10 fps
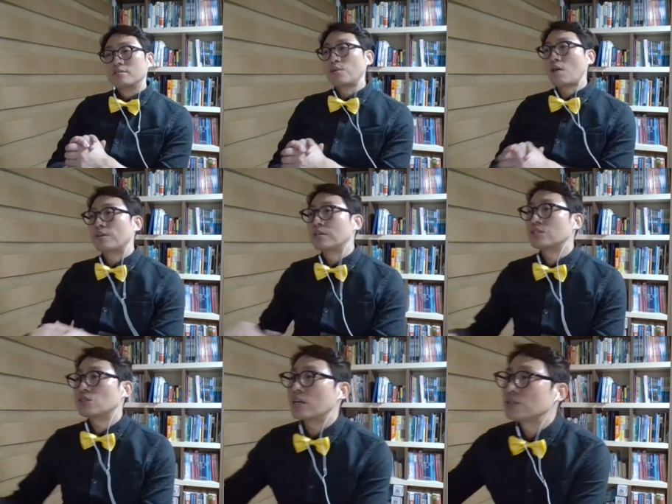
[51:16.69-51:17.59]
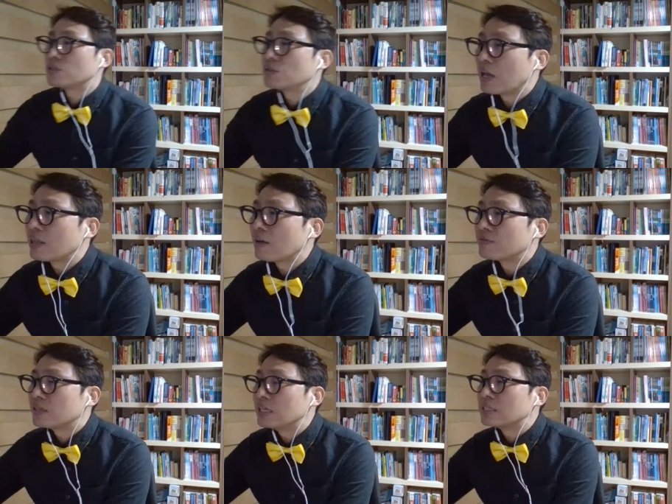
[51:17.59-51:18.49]
You have a good chance to get an
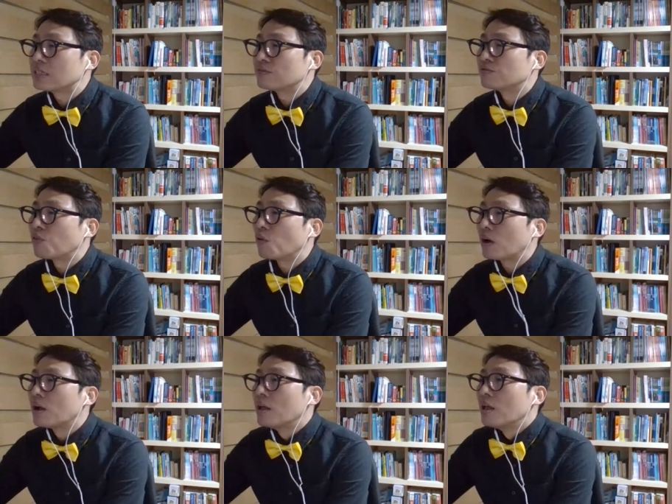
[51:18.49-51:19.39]
E74.